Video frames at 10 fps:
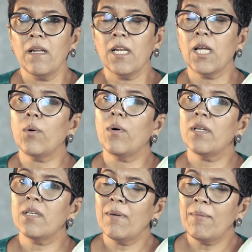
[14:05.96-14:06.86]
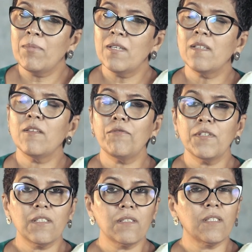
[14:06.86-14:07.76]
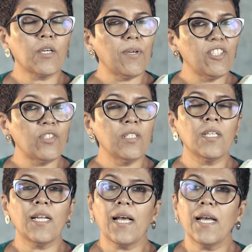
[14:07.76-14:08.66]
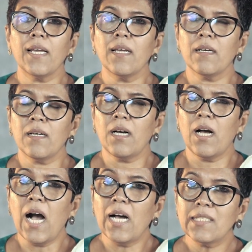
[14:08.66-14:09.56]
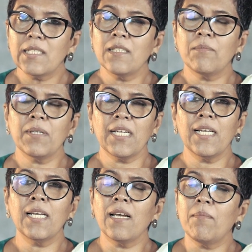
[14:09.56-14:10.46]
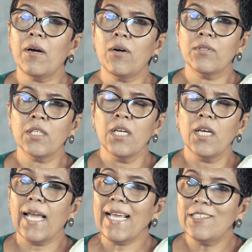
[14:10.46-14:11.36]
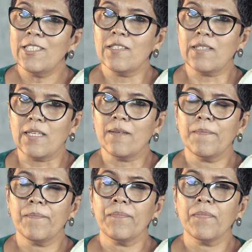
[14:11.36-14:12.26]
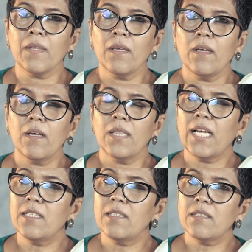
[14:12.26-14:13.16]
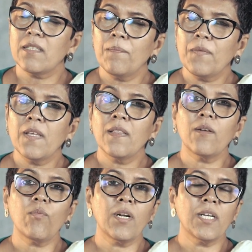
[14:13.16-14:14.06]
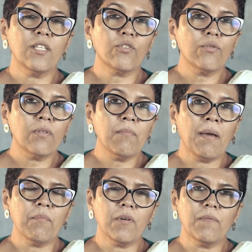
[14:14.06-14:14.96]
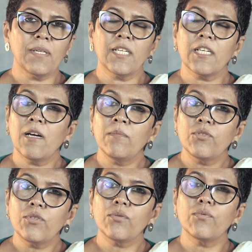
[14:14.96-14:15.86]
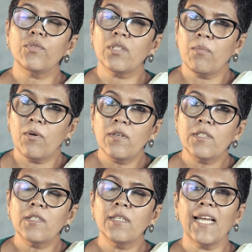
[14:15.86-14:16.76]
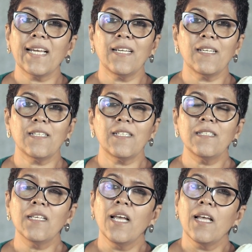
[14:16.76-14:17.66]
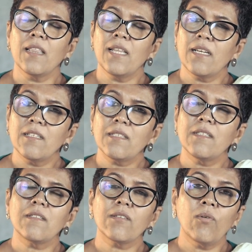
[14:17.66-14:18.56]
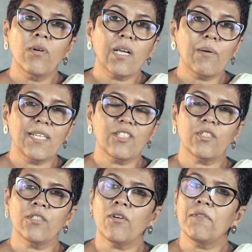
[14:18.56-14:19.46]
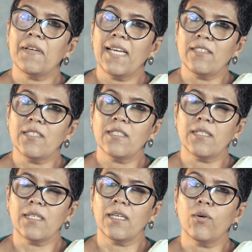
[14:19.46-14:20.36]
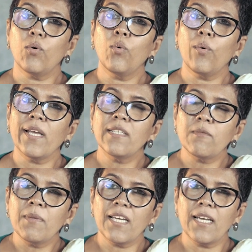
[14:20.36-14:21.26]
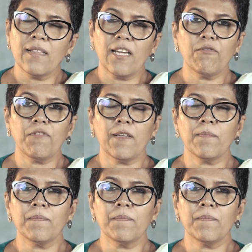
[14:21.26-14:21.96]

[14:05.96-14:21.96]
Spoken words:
Now, remember the question that I asked in the beginning about agency. That is something that one needs to remember. When it comes to subaltern identities, there is this whole question of agency. Who is making that film?